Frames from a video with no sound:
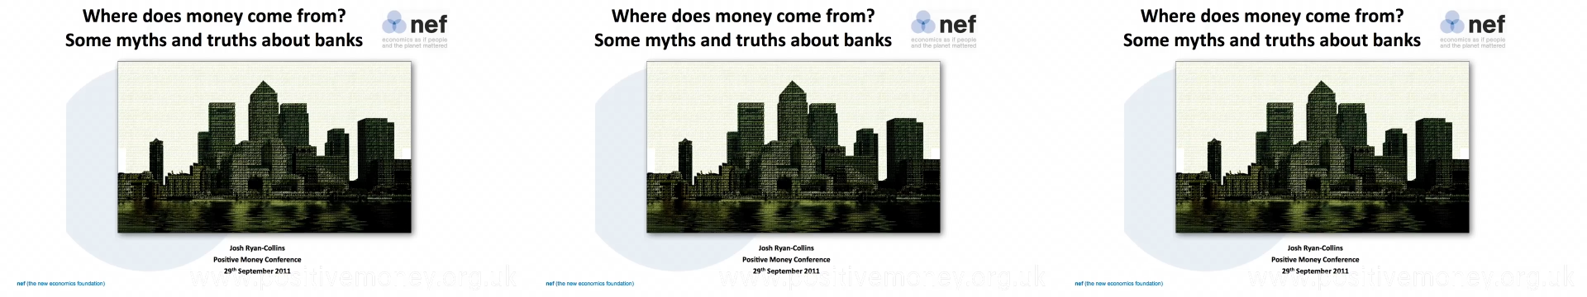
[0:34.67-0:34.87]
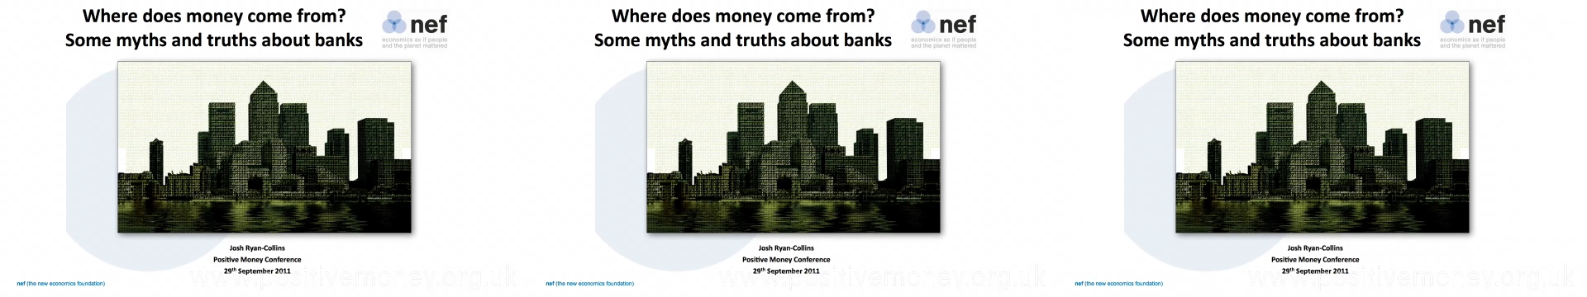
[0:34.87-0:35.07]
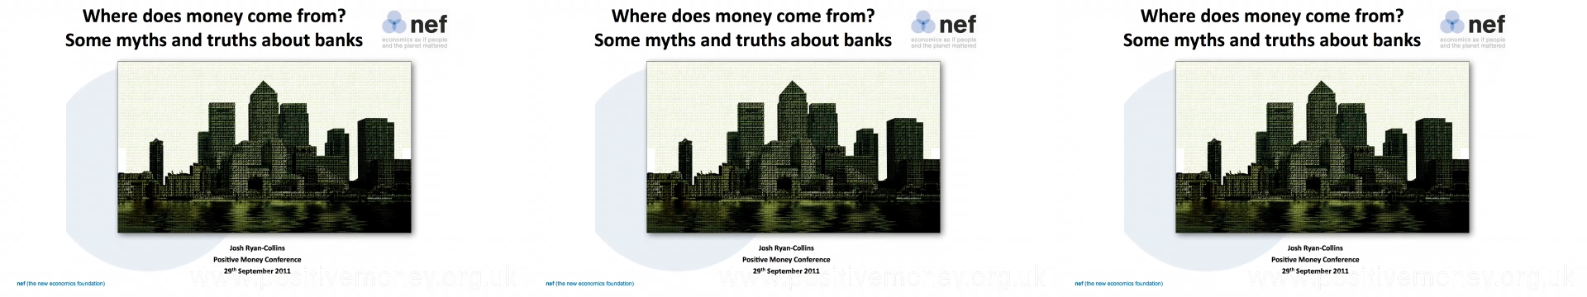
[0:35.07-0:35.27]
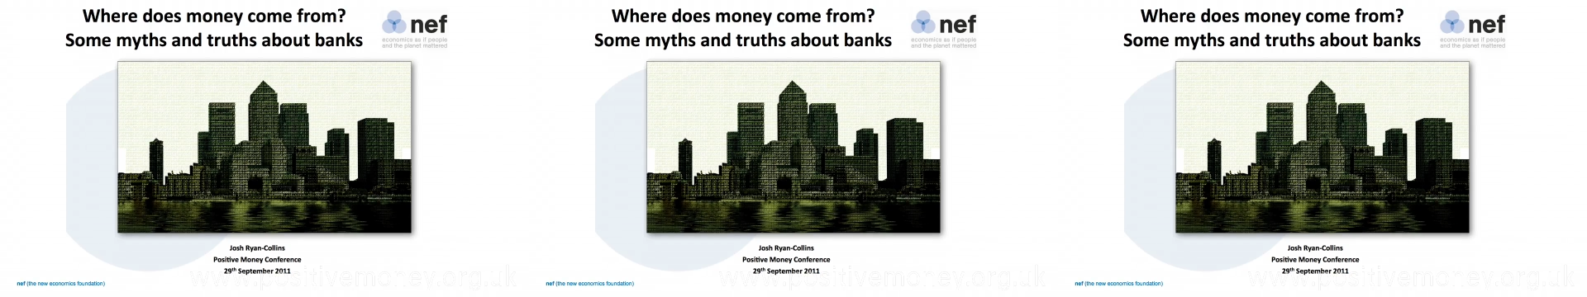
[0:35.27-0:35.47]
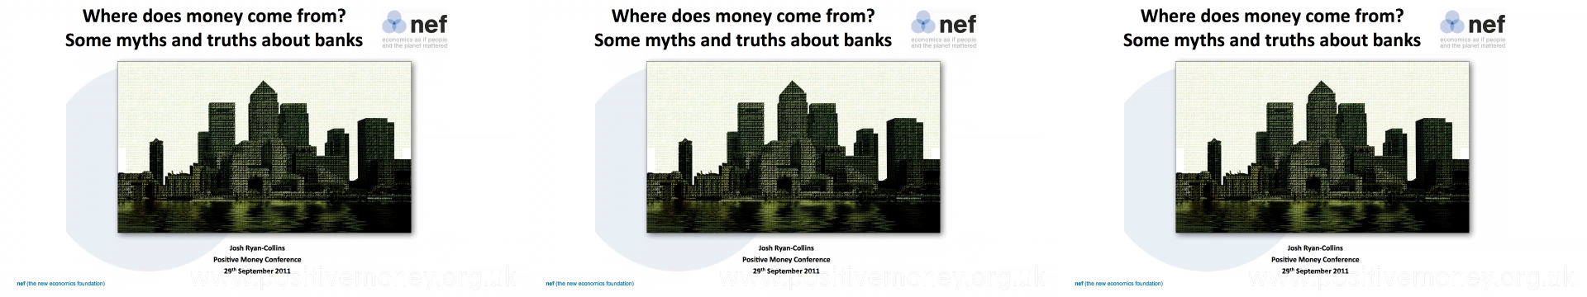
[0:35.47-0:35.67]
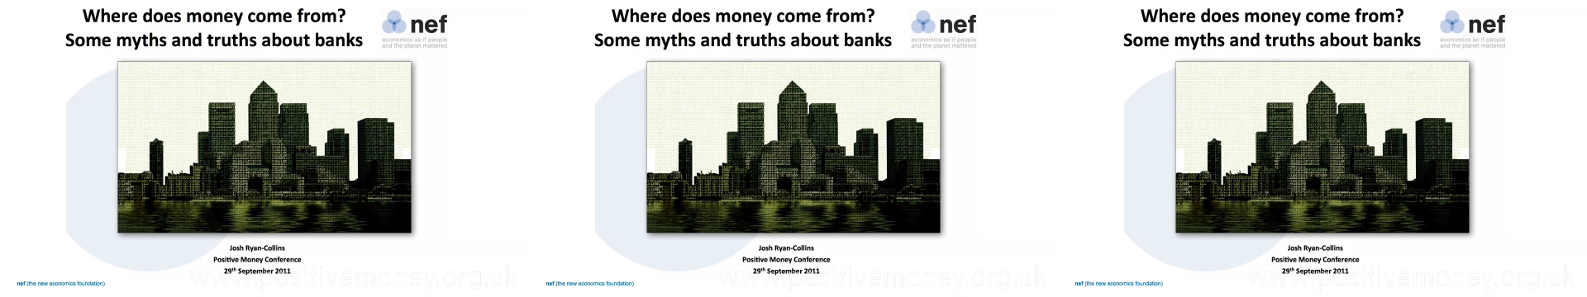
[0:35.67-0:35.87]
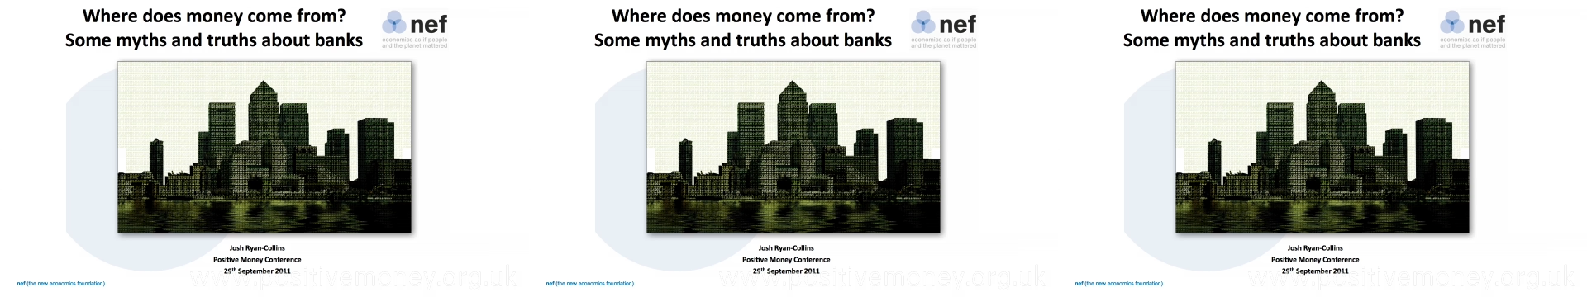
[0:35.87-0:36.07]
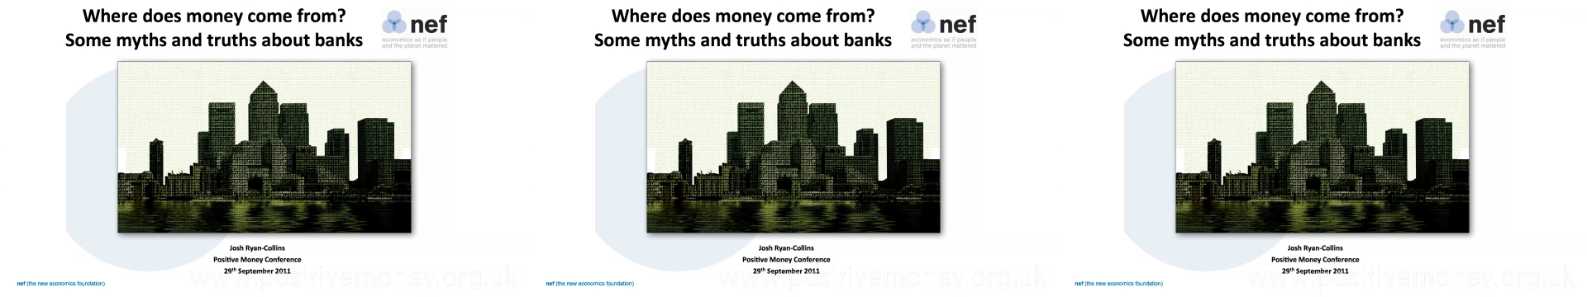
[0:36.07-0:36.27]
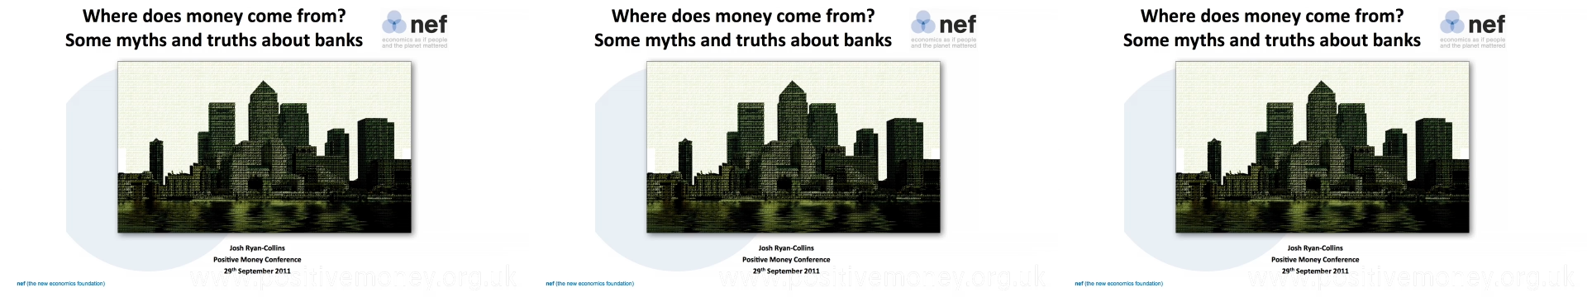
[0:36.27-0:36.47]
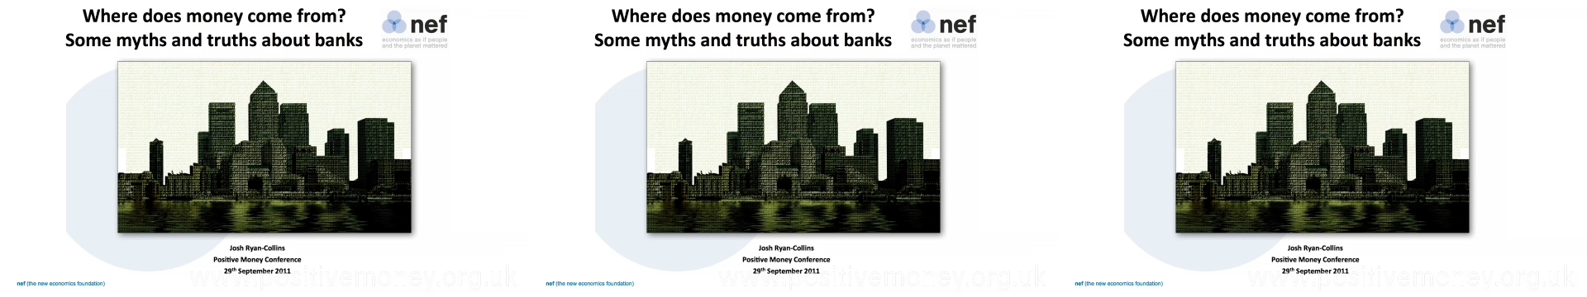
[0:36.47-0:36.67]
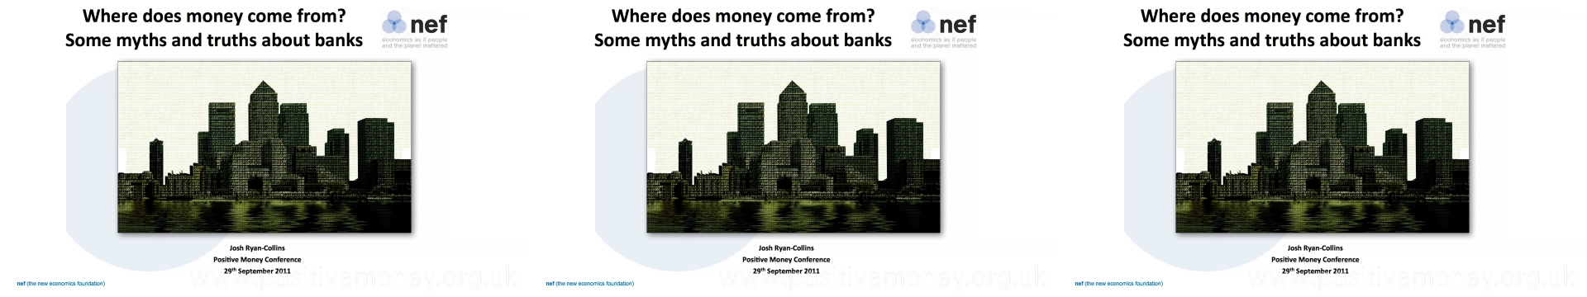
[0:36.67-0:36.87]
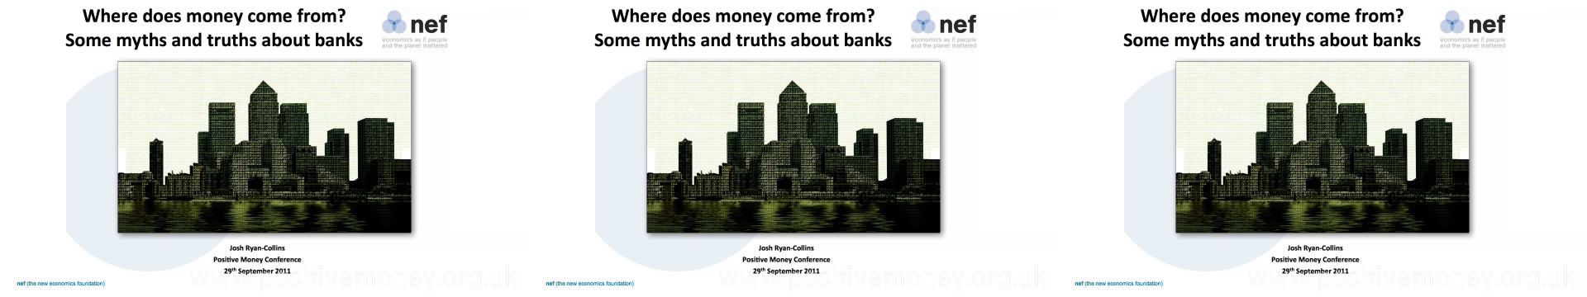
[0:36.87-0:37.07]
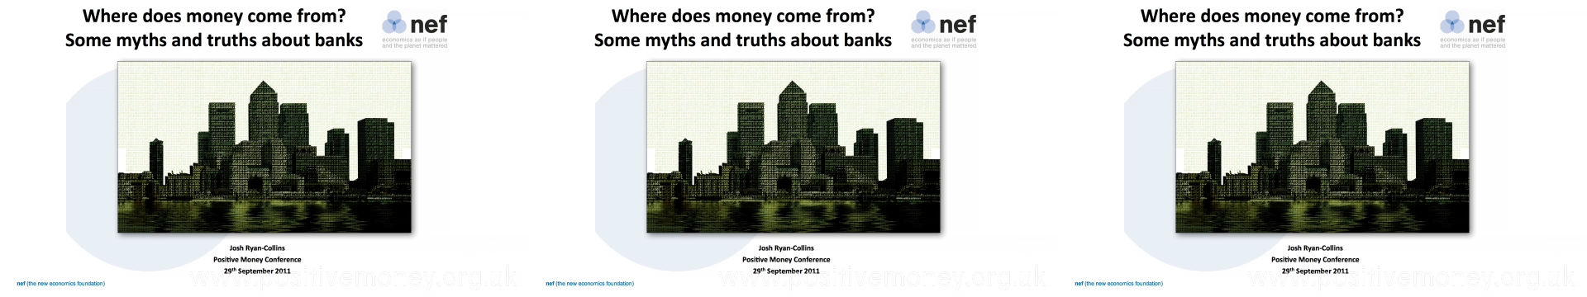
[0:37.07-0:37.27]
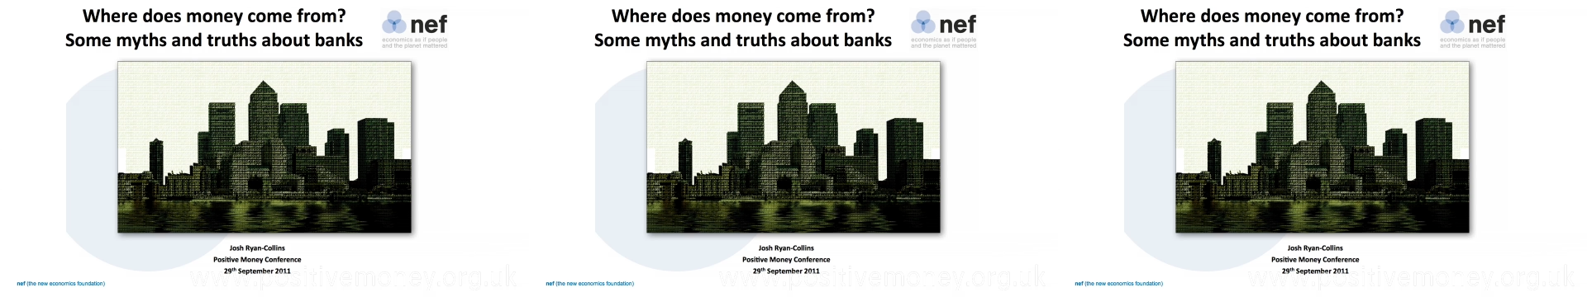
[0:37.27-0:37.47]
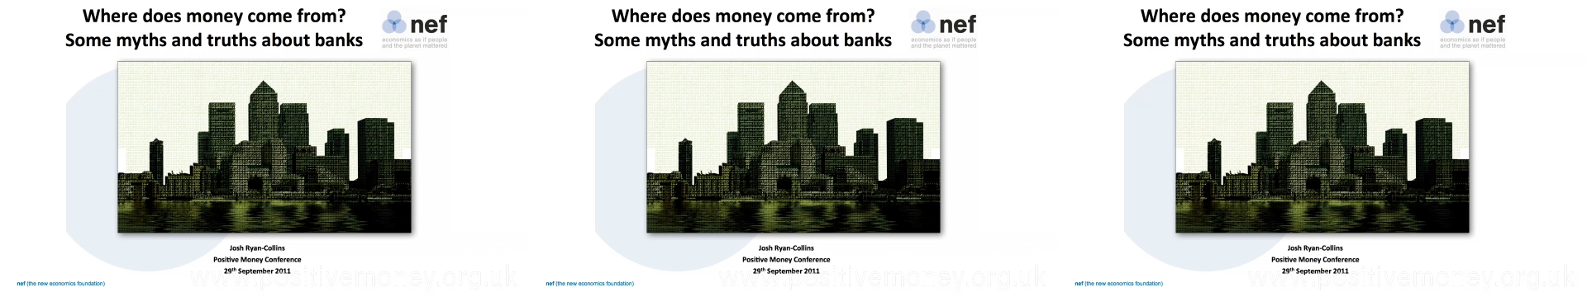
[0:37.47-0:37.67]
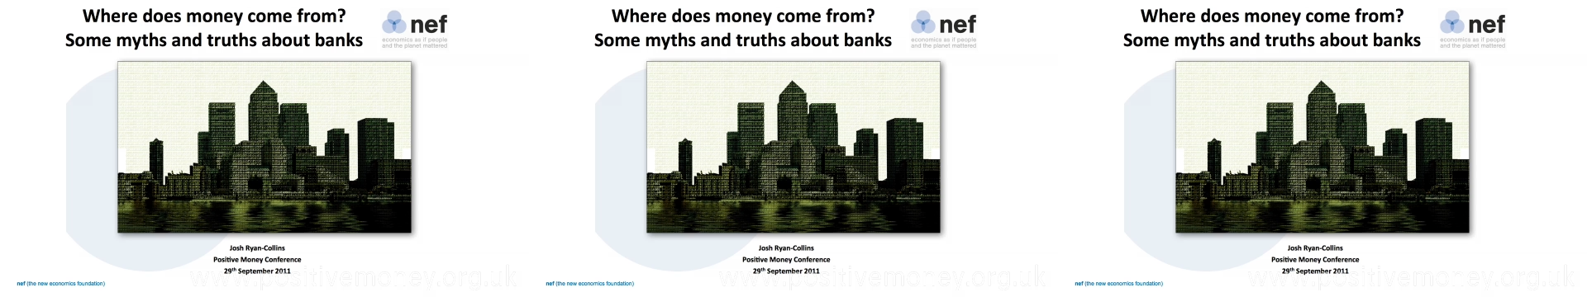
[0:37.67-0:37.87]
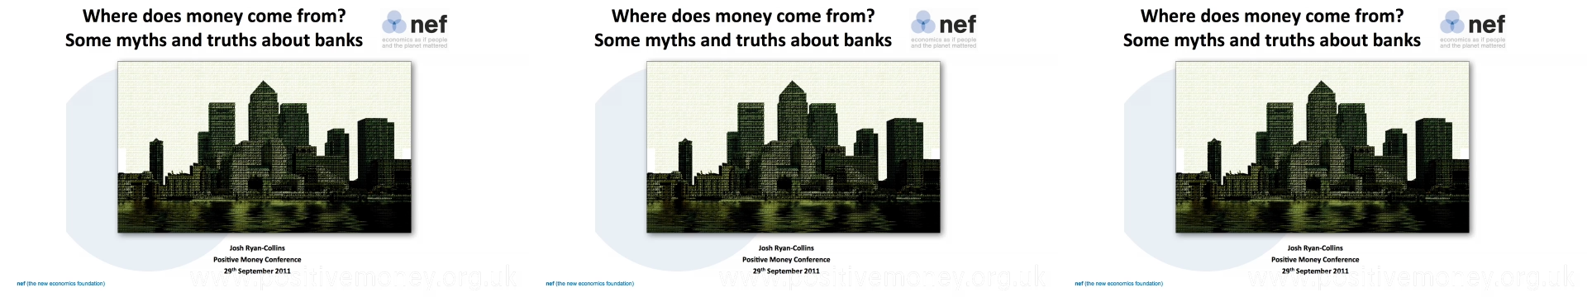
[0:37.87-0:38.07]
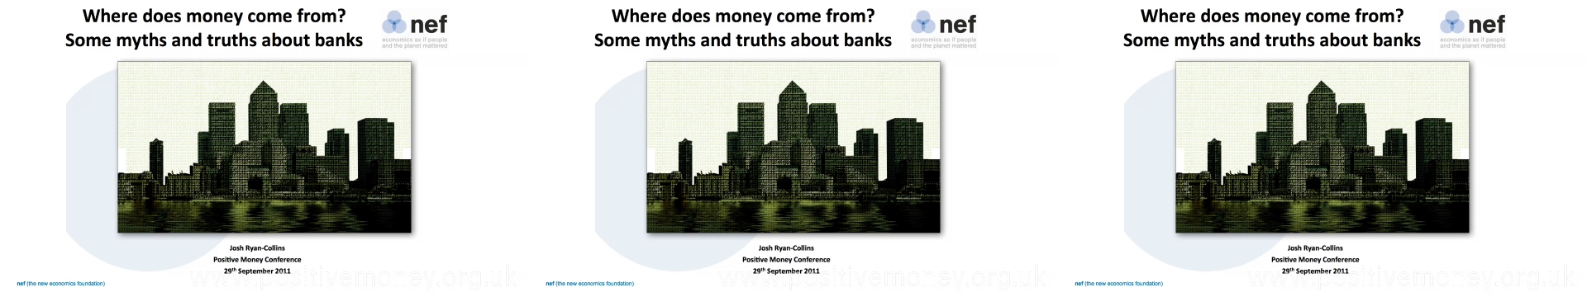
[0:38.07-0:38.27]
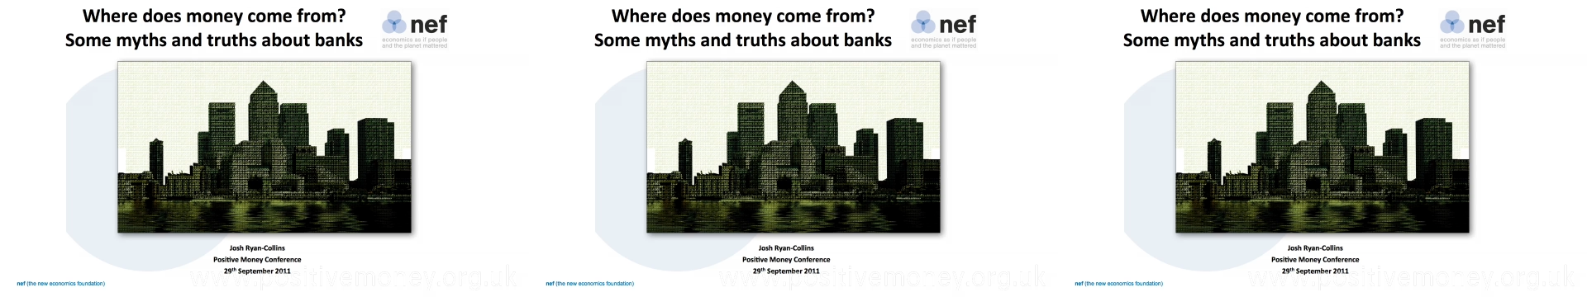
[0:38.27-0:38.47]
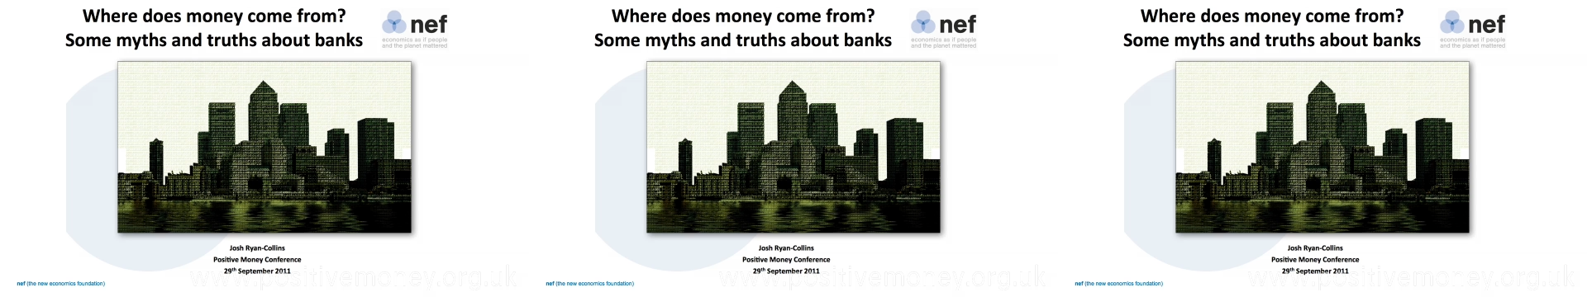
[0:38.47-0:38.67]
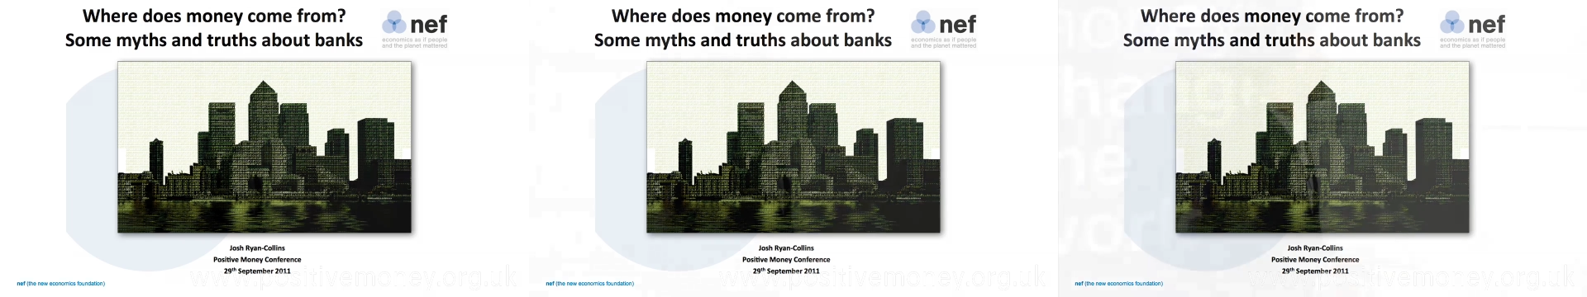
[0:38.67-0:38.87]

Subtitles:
No face is visible, so there are no lips to read.